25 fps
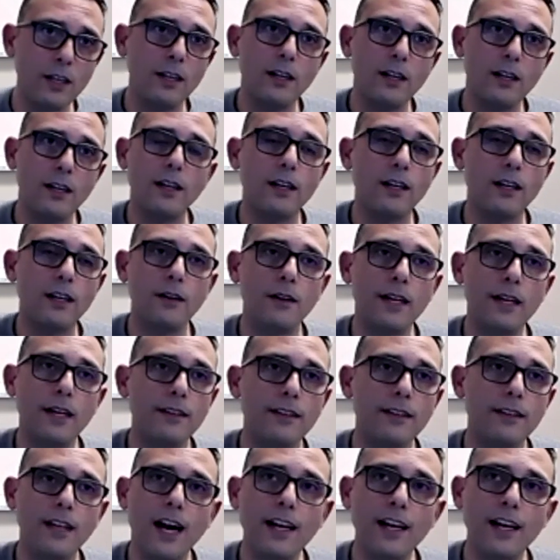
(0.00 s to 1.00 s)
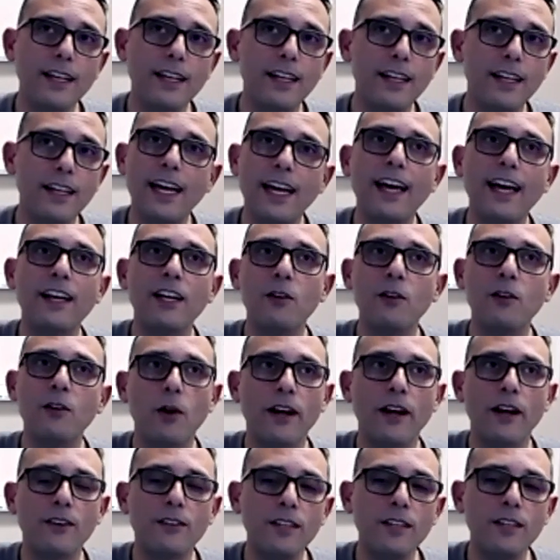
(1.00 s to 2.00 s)
uh, and not getting
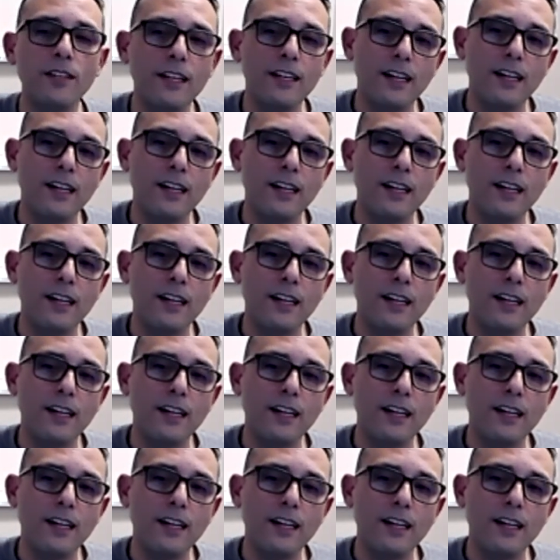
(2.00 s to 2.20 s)
anywhere.